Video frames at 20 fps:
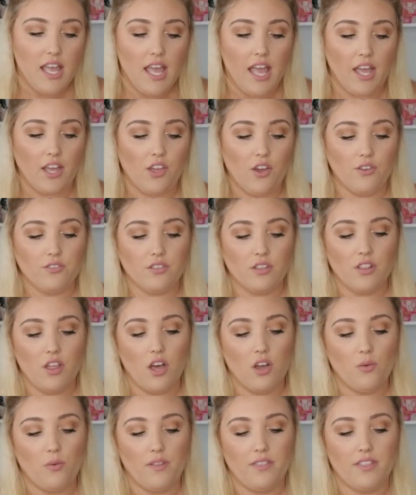It goes
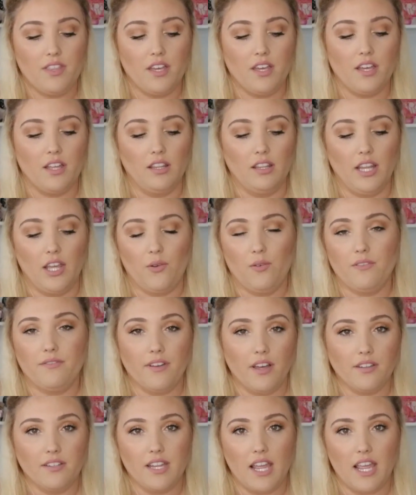along with the liquid
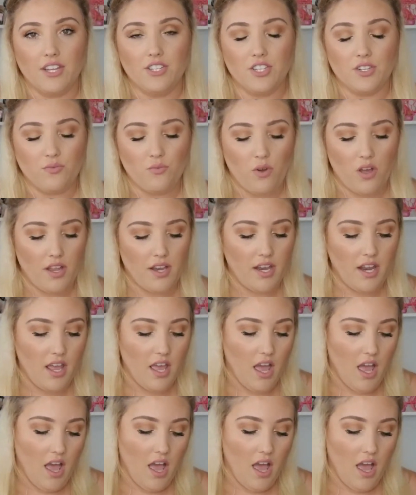foundation one,